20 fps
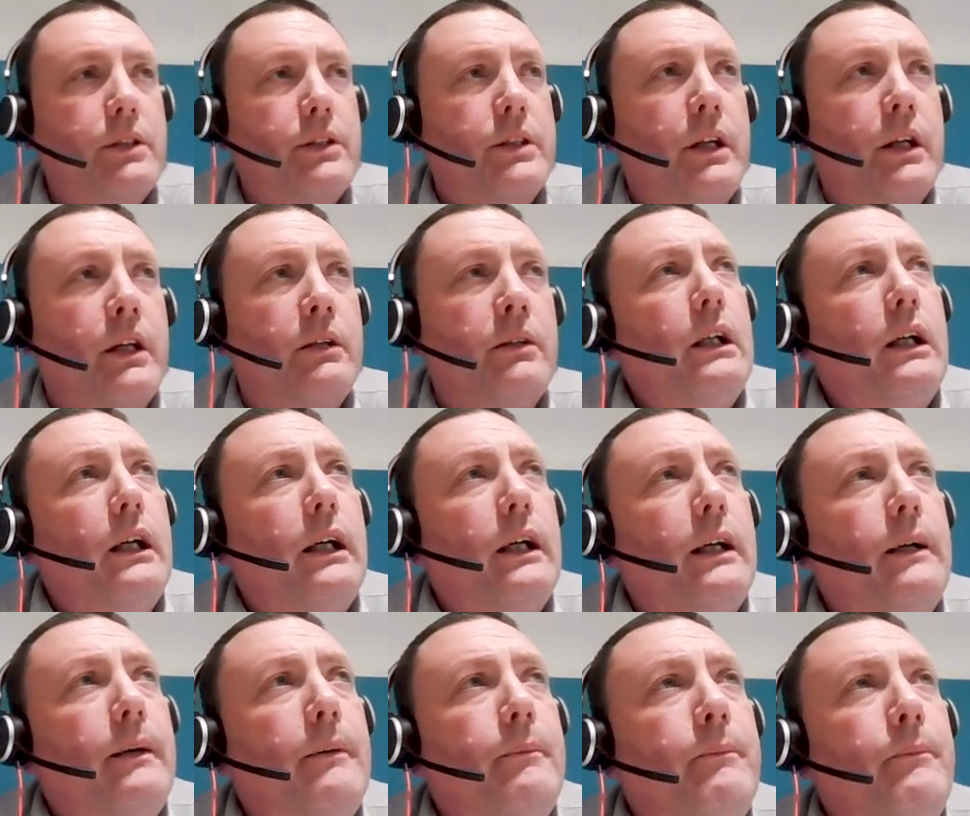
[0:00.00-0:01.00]
So
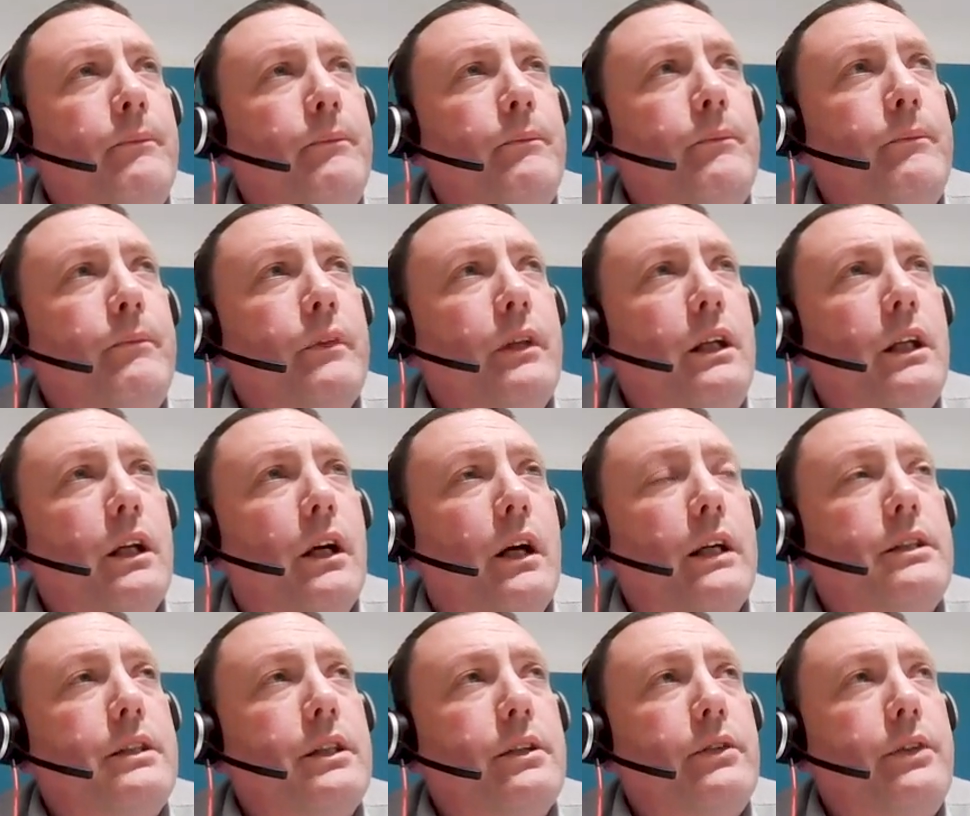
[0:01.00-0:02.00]
I
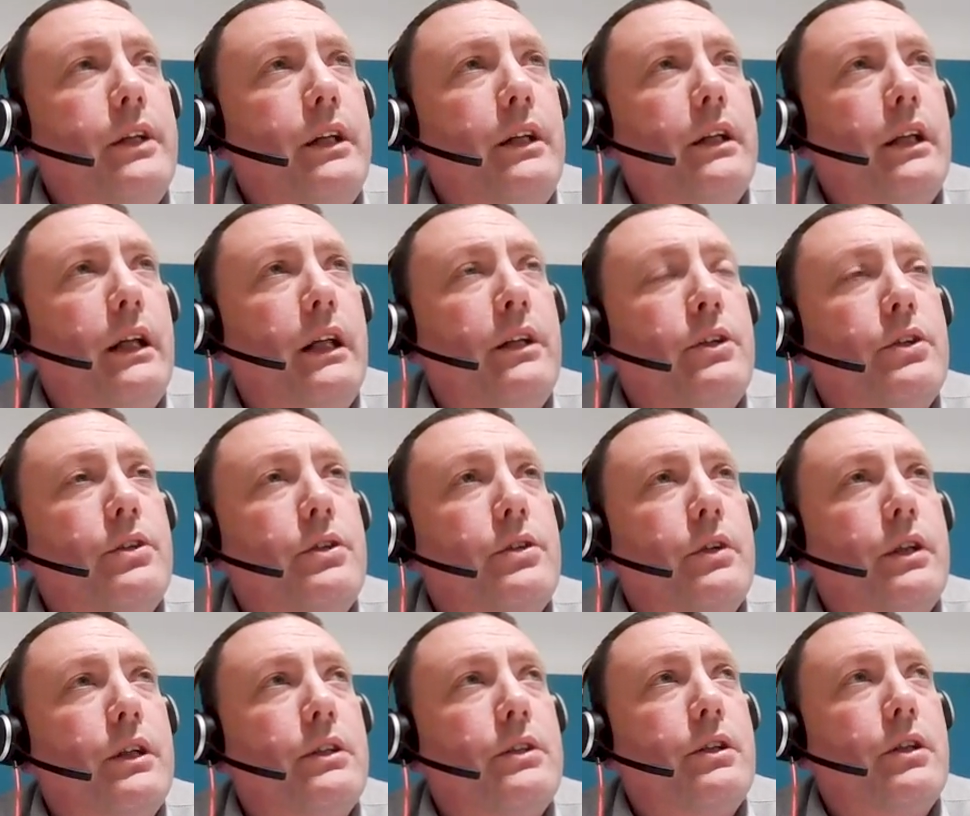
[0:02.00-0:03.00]
still think the
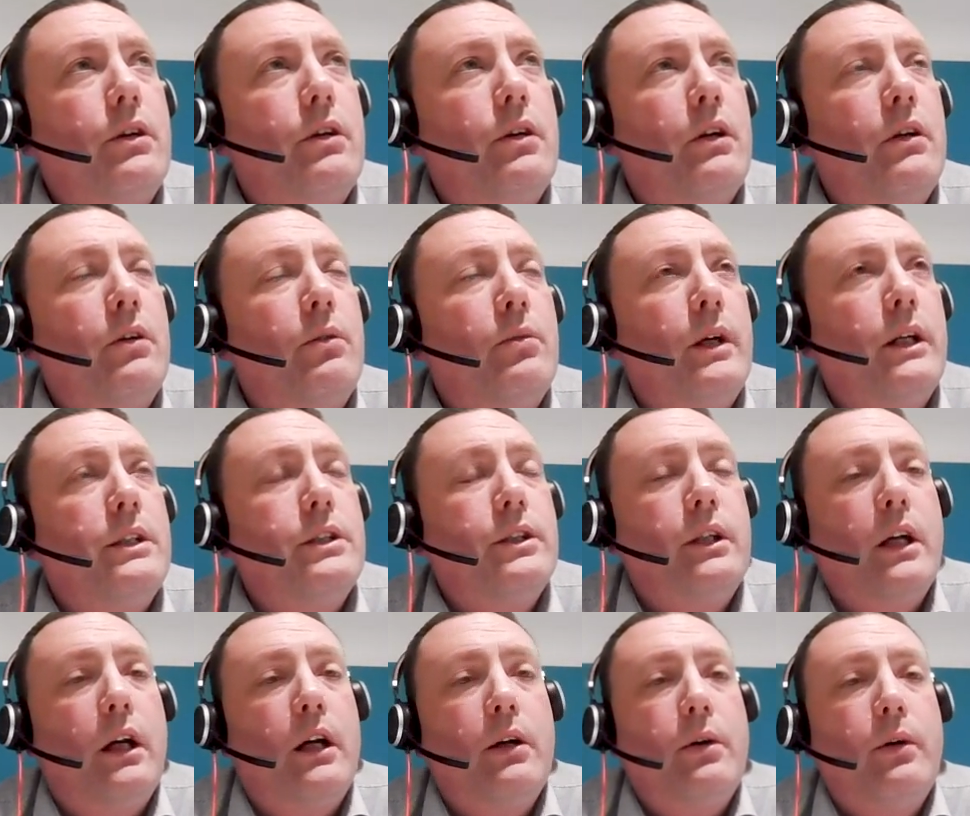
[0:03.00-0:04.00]
industry's got a long way to
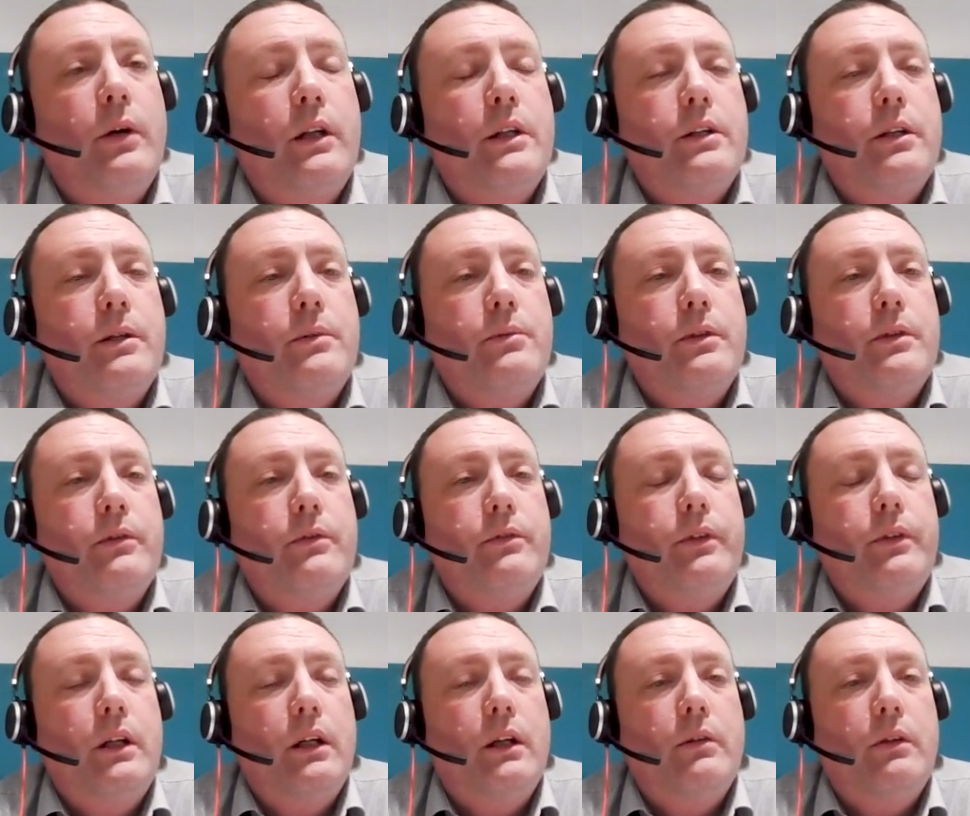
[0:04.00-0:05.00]
go in terms of
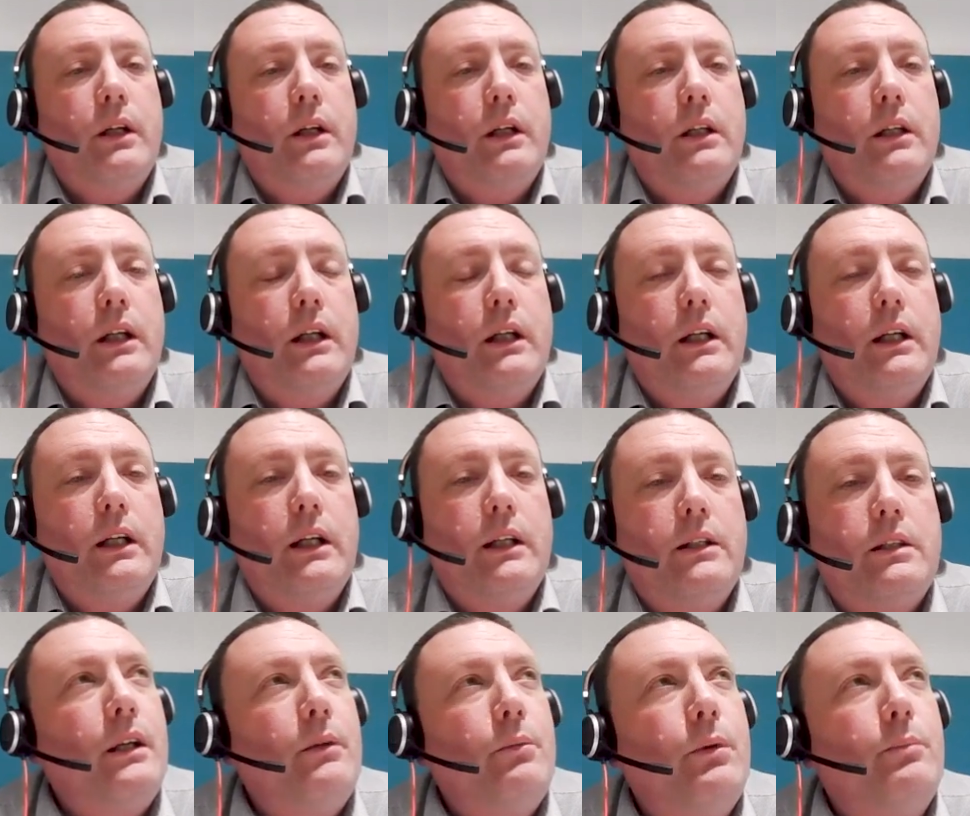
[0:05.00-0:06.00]

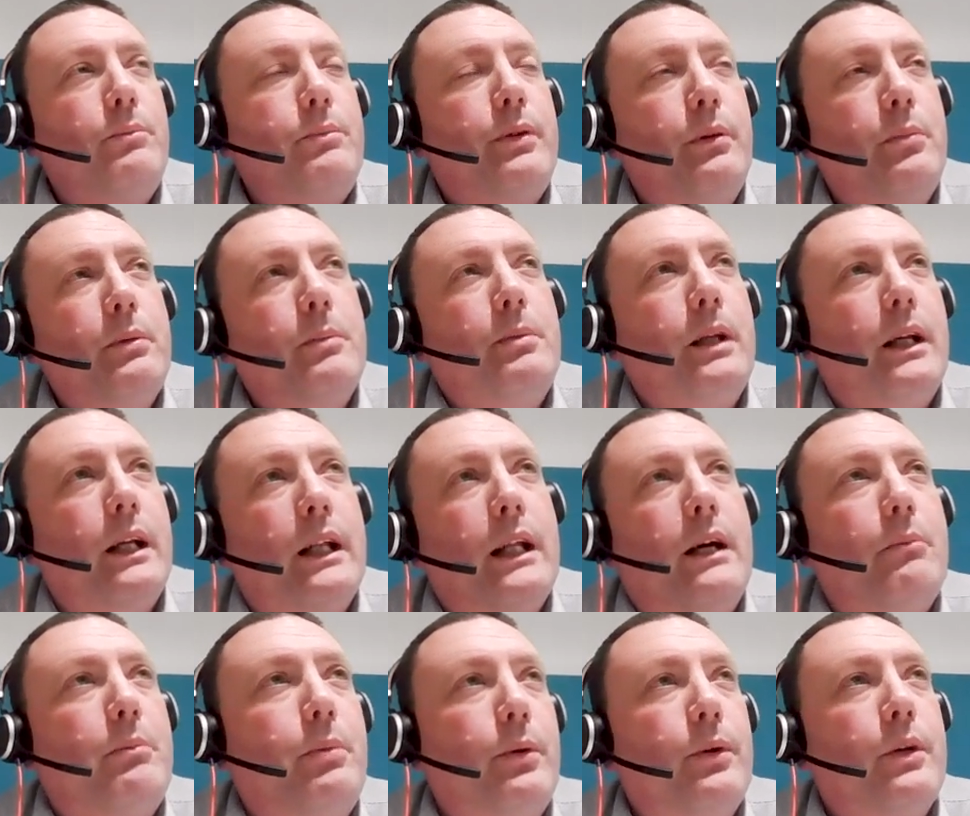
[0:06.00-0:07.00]
we're probably at
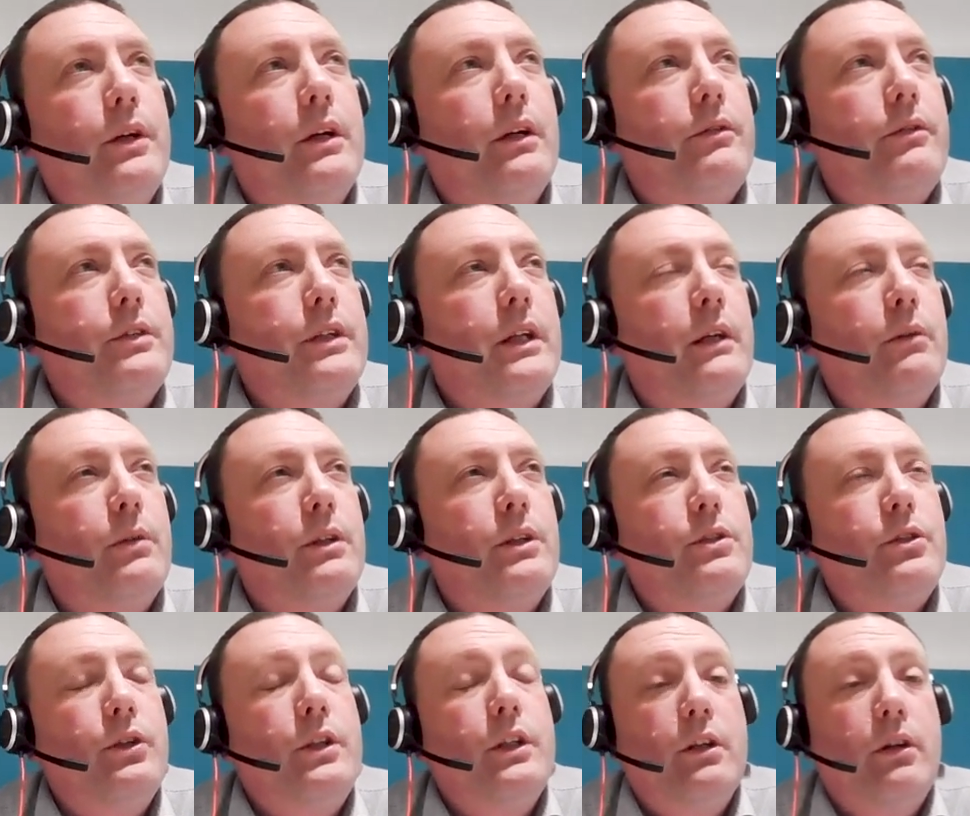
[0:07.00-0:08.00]
that point of saying, well,
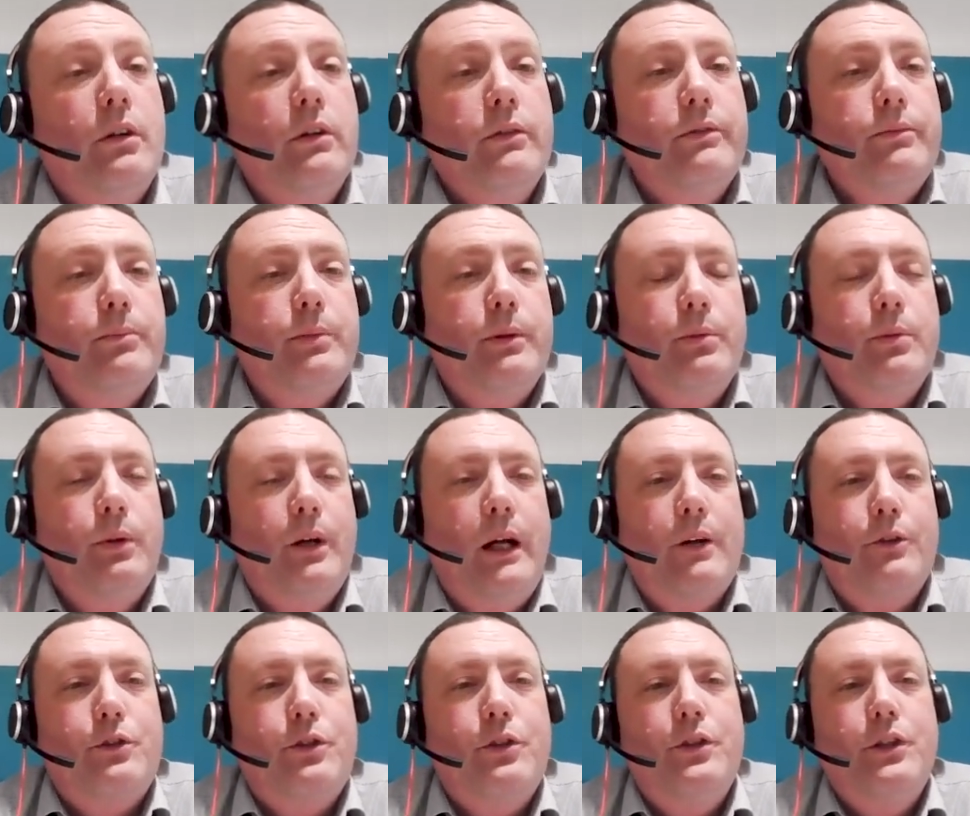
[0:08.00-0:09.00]
it's good enough, but what
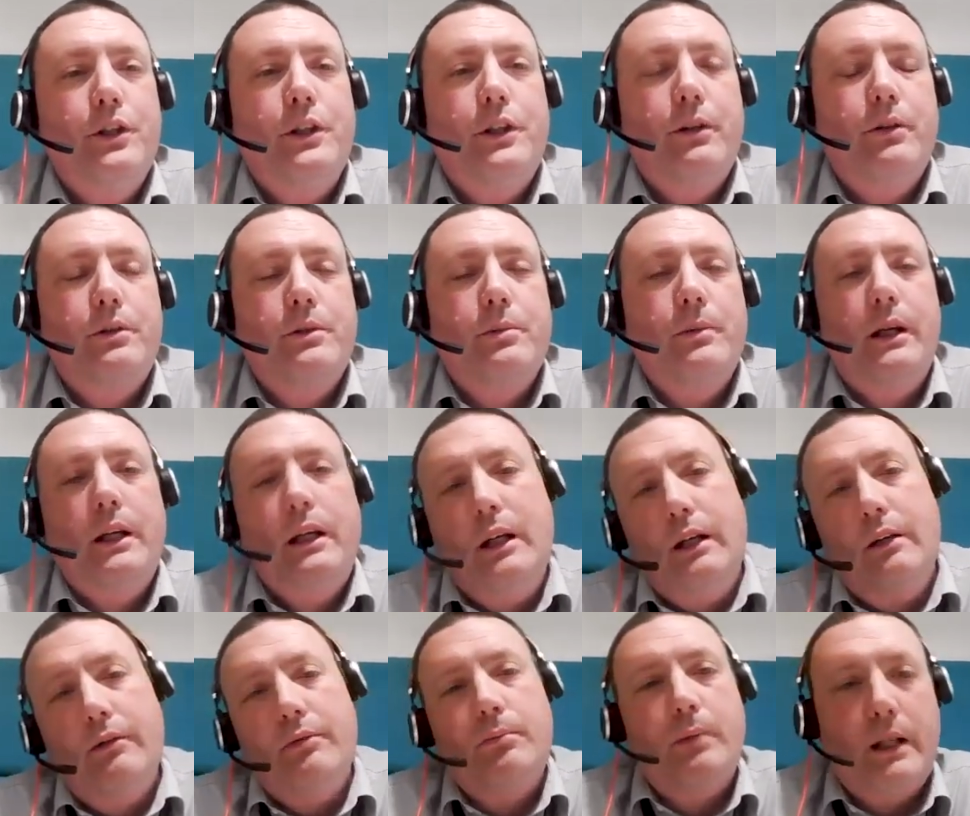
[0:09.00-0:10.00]
else could you do to make
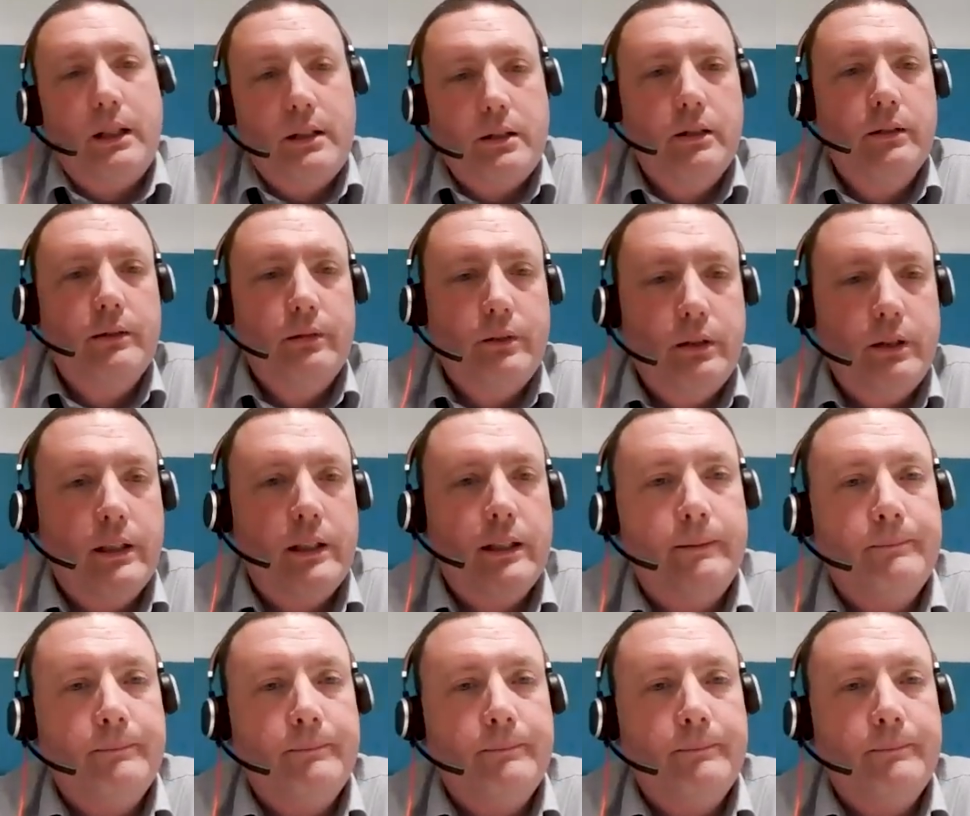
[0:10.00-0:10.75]
it even better?